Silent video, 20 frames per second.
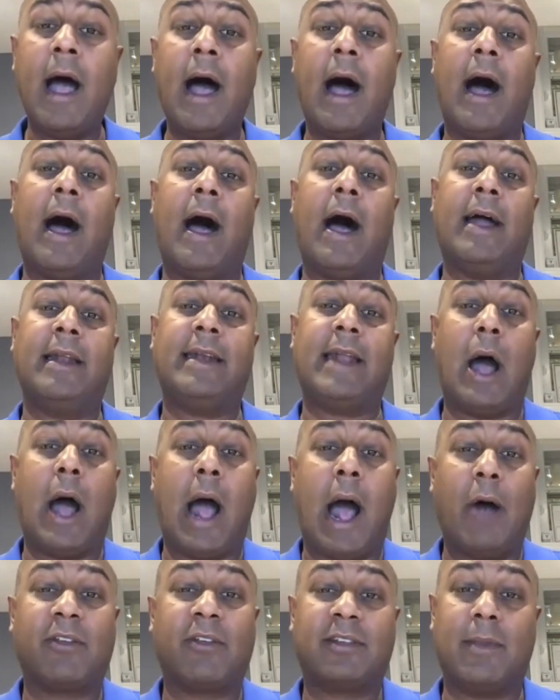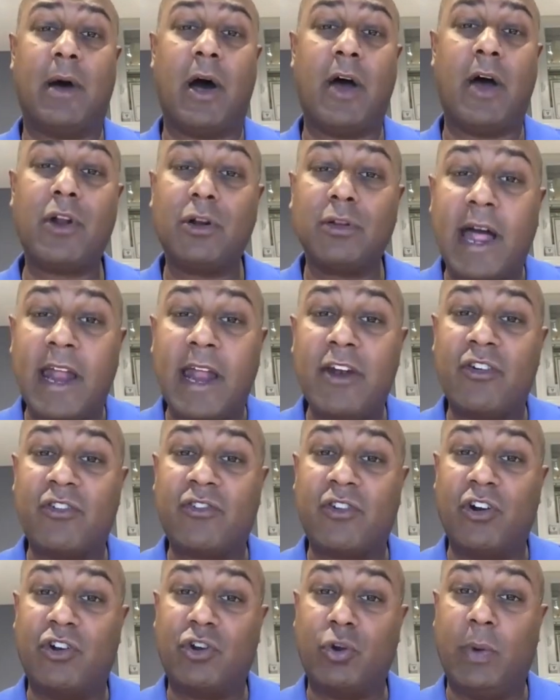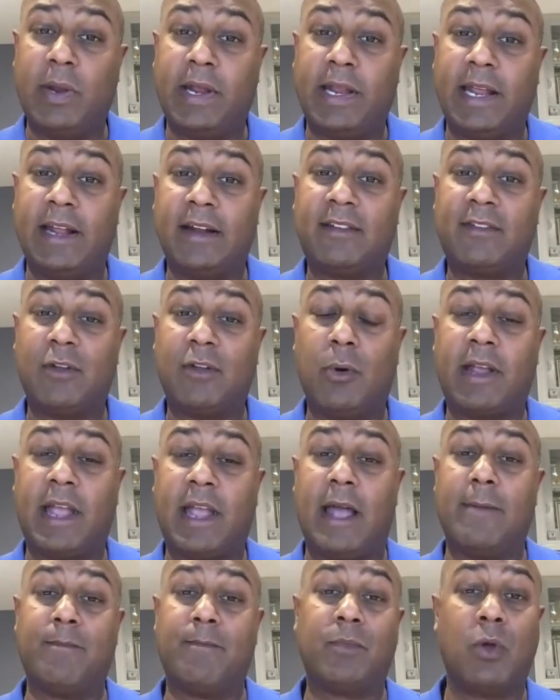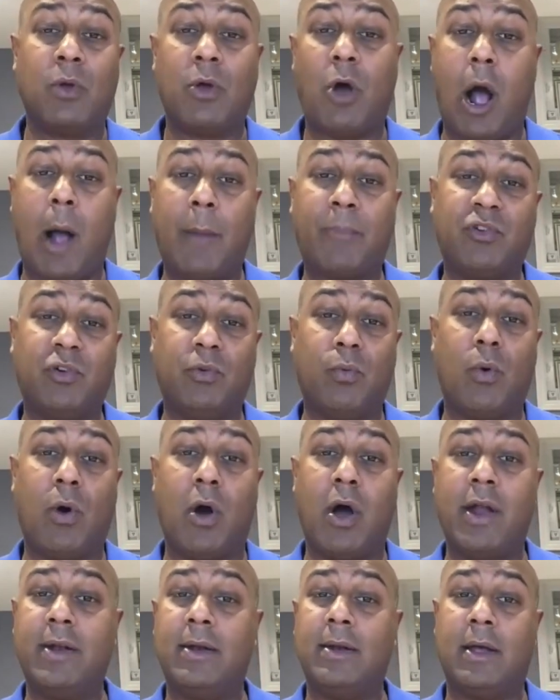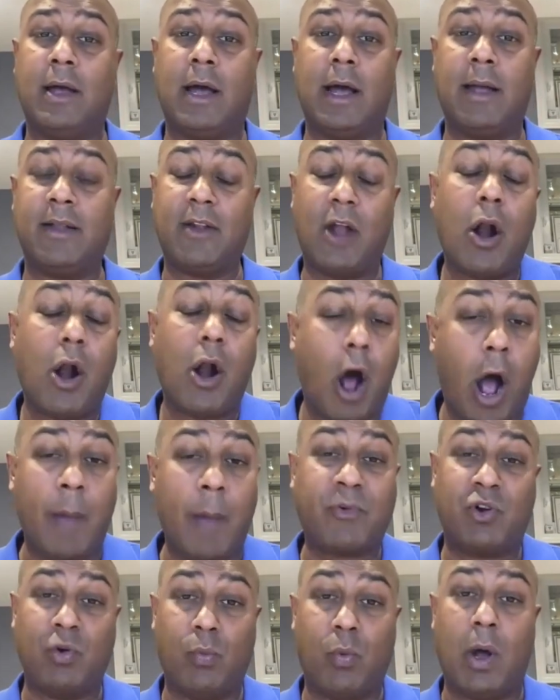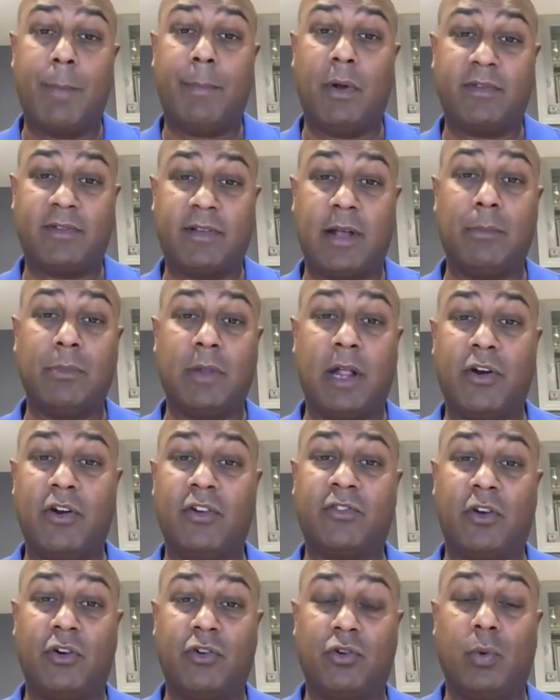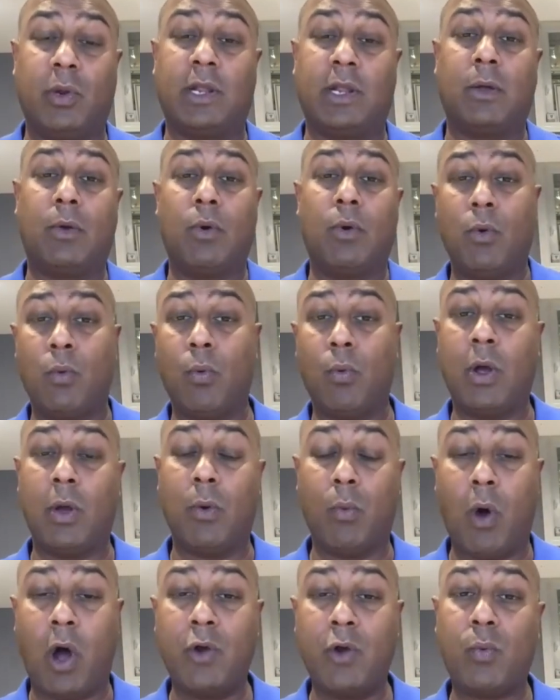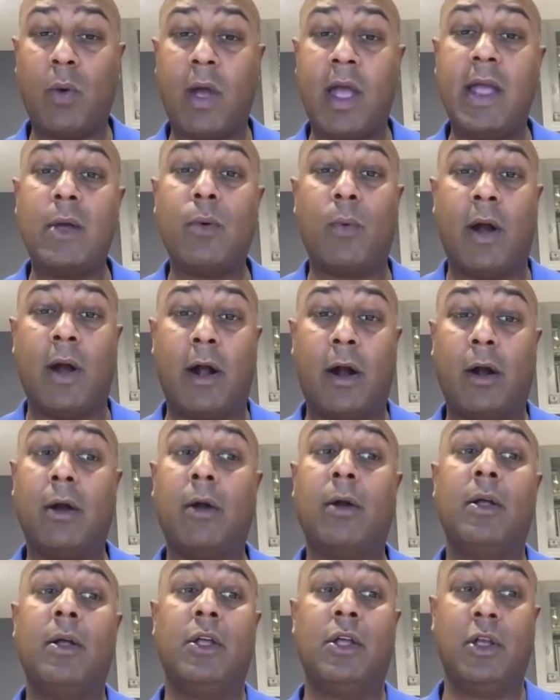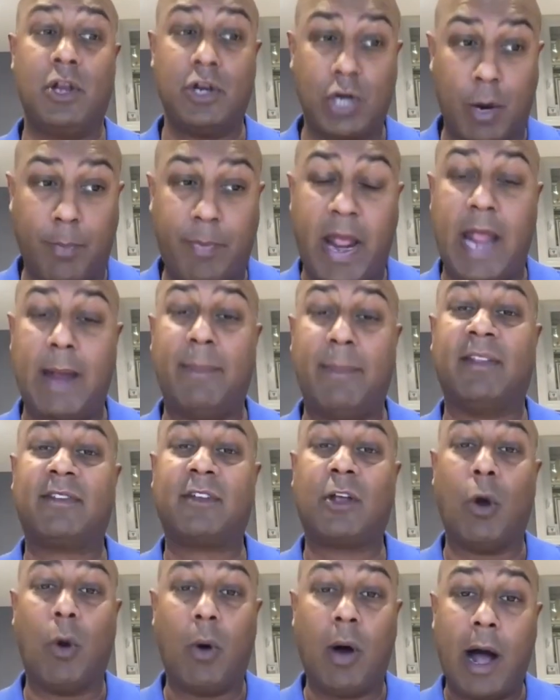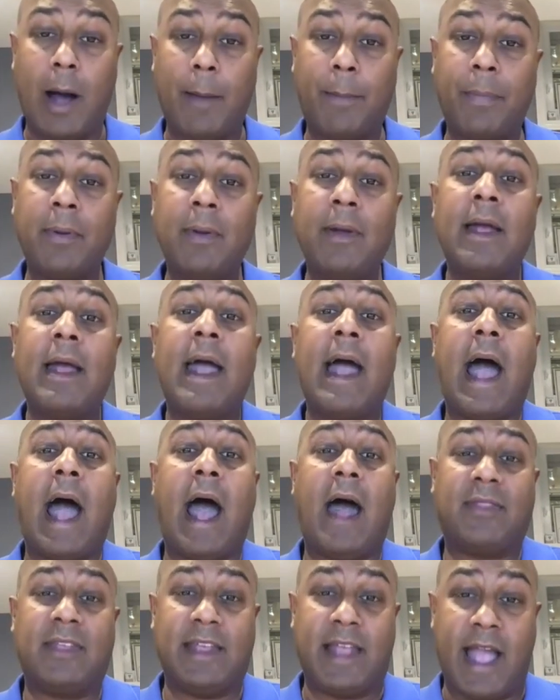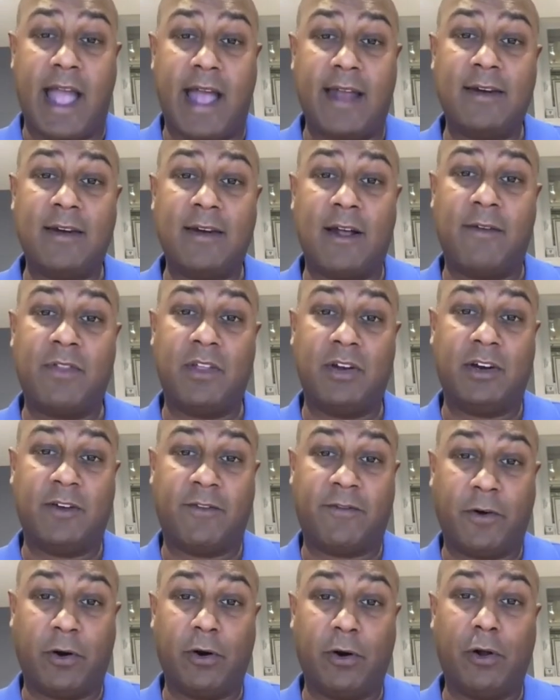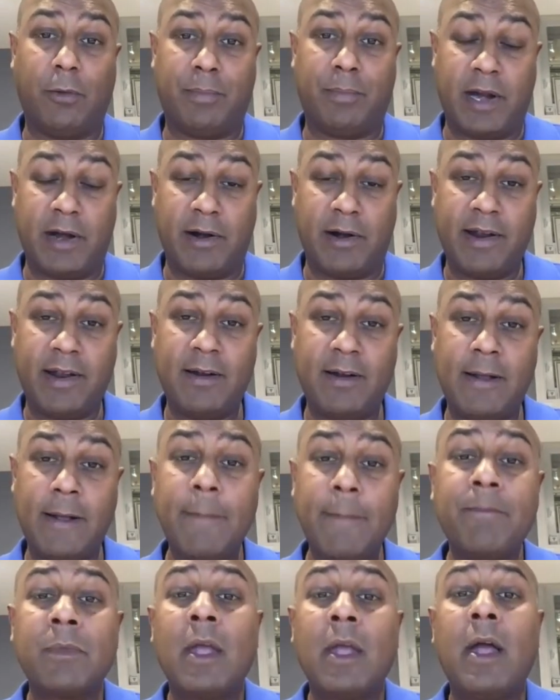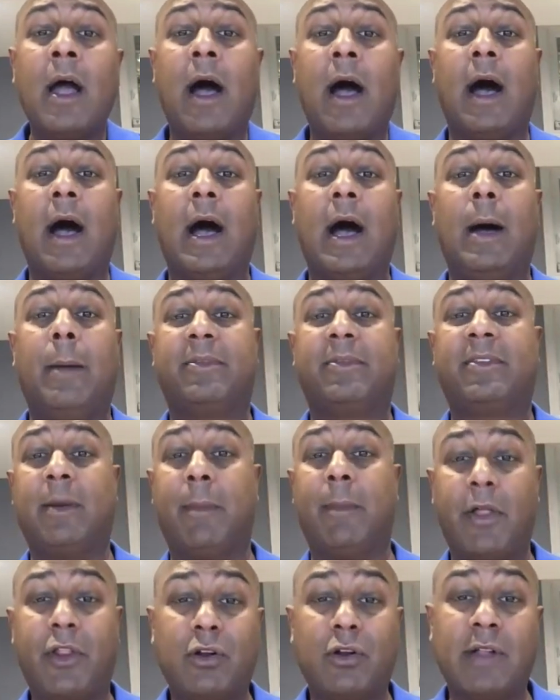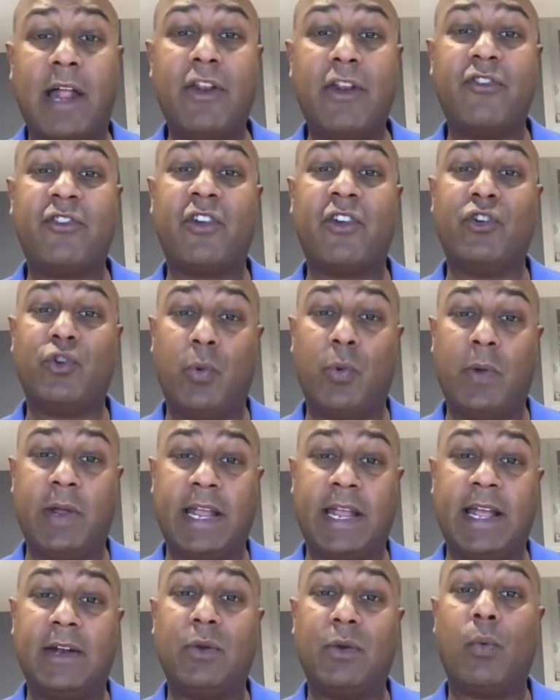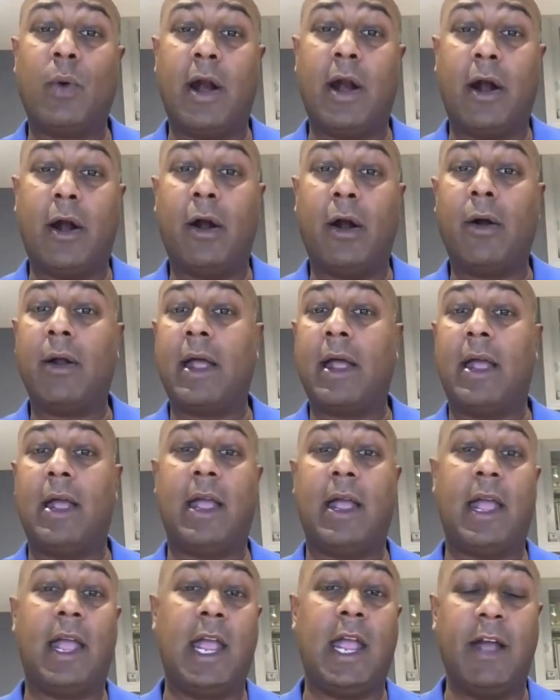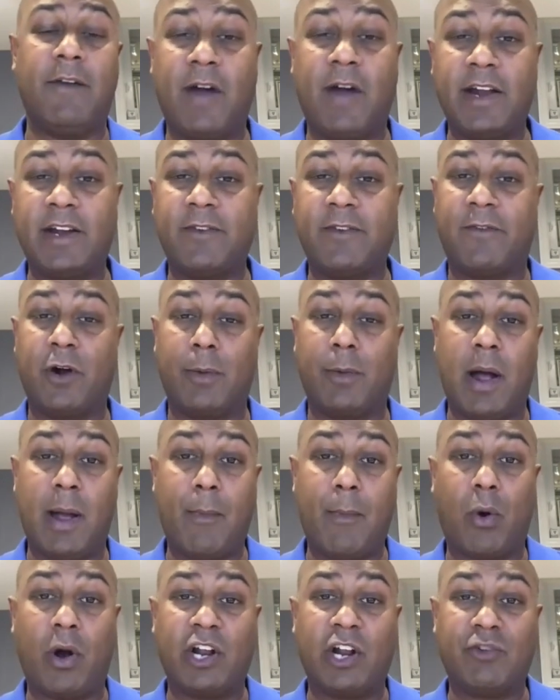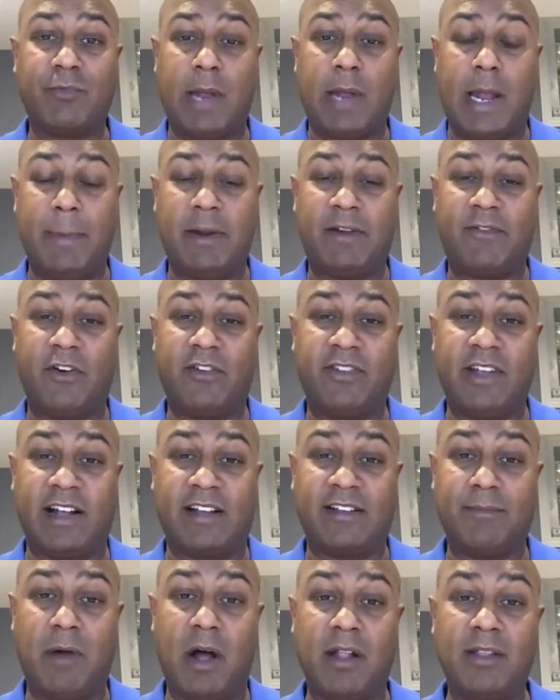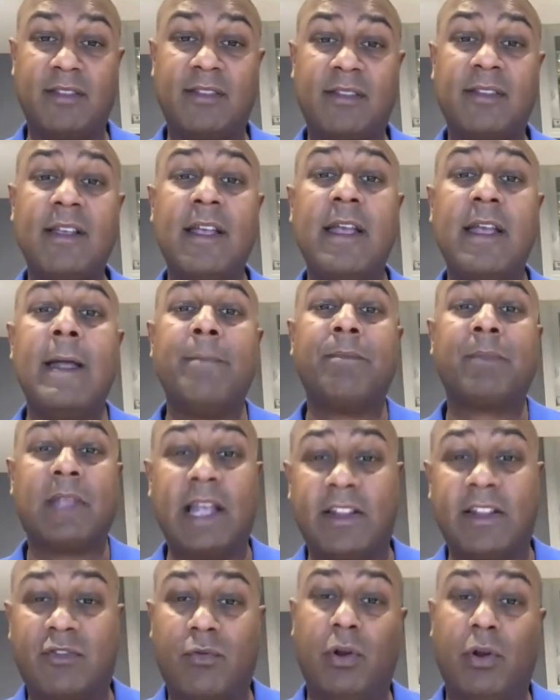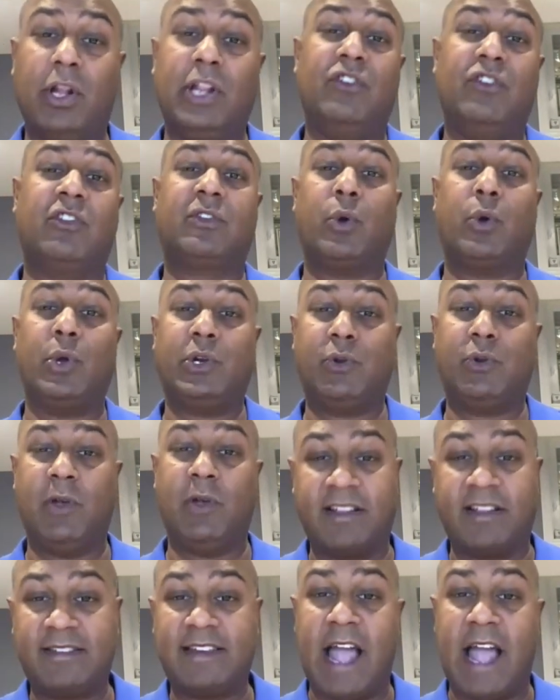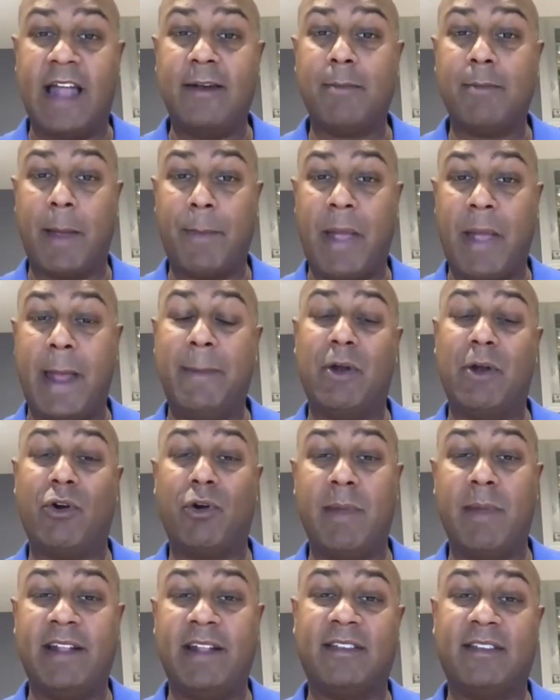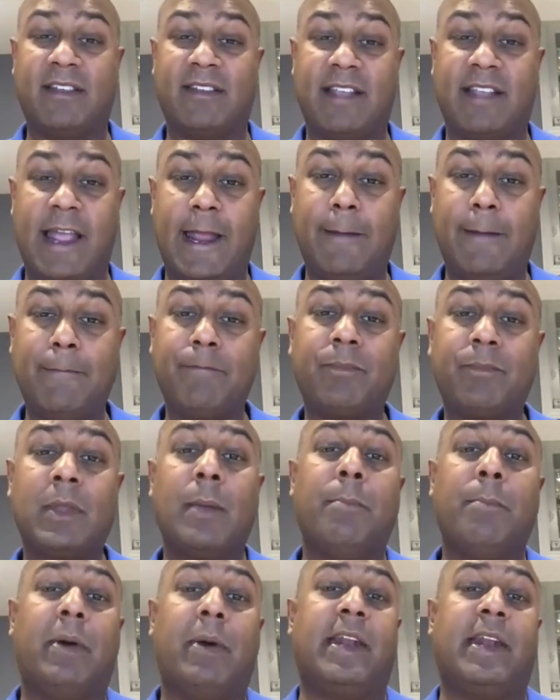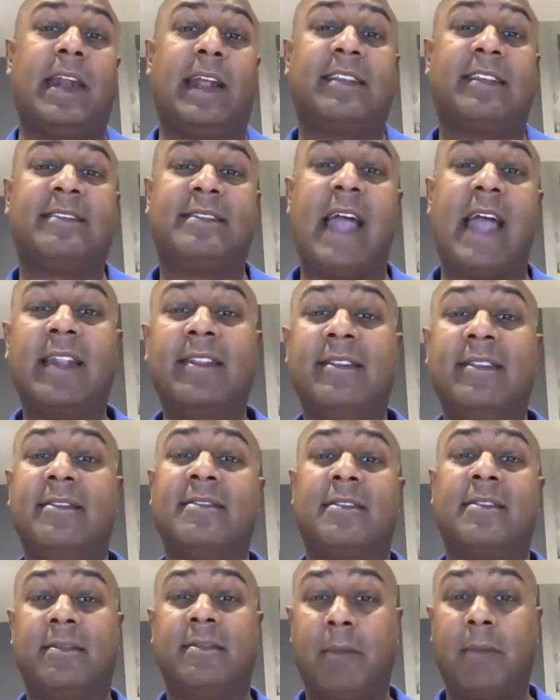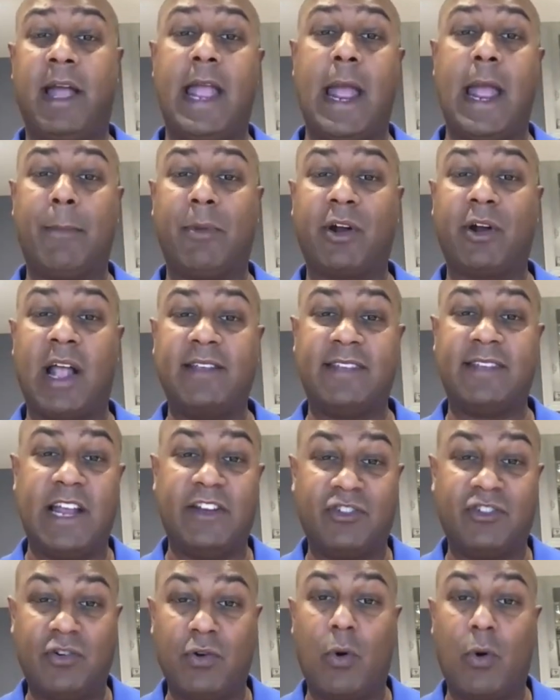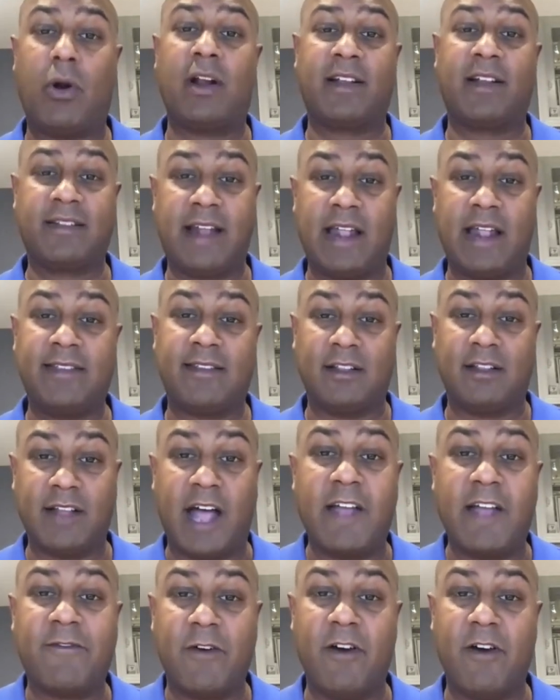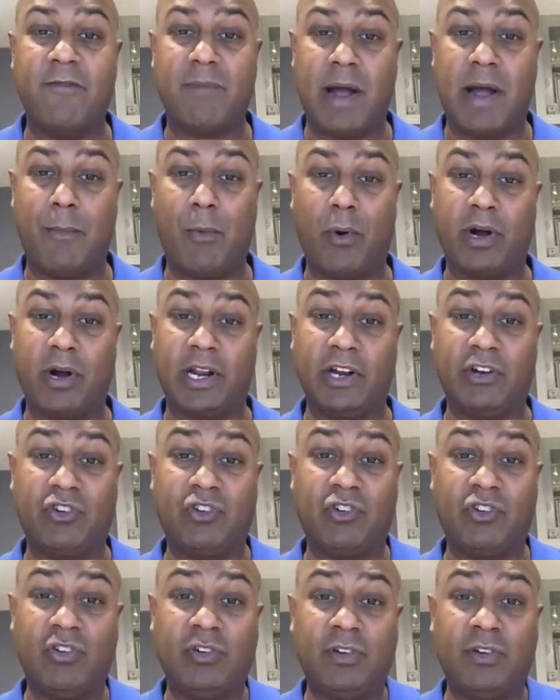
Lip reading: Now, how some other lenders are doing it, so again, option one, not option one, but some lenders are doing it one way where your payments go up at the end of the deferral period. Some other lenders are doing it where, hey, if I defer my mortgage payment for 6 months, it's really just going to extend, my payment remains the same, but it extends my amortization or extends the life of my mortgage.